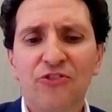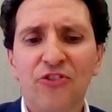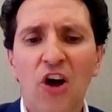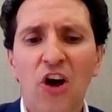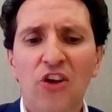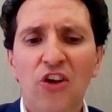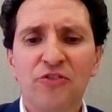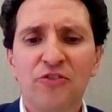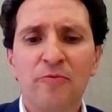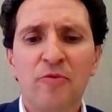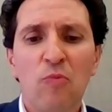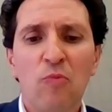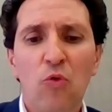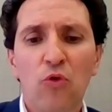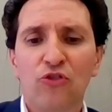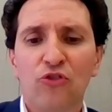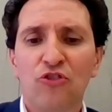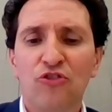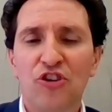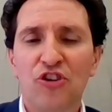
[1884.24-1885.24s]
of starts with a
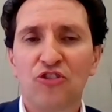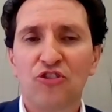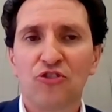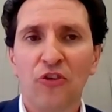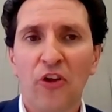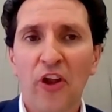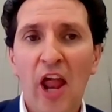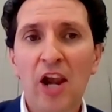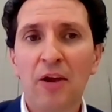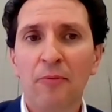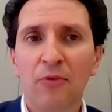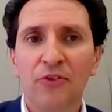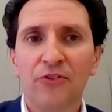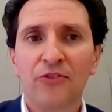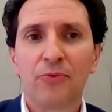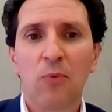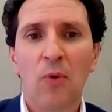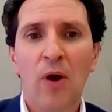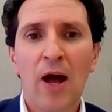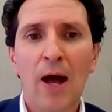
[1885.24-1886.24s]
more traditional
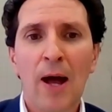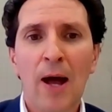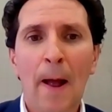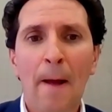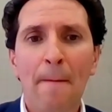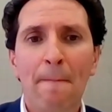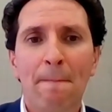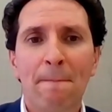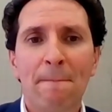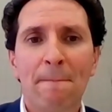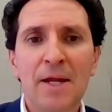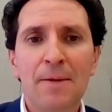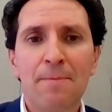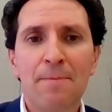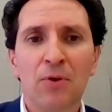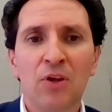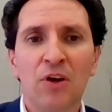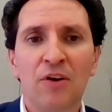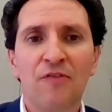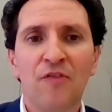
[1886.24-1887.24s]
element where
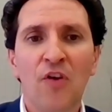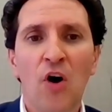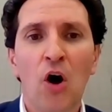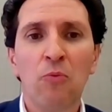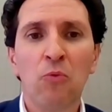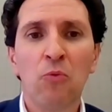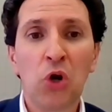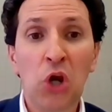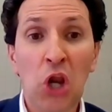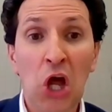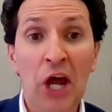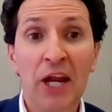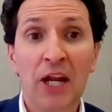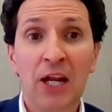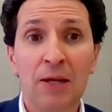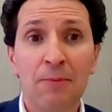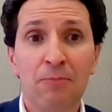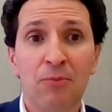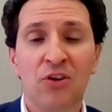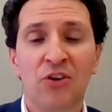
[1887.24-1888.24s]
people are far more likely,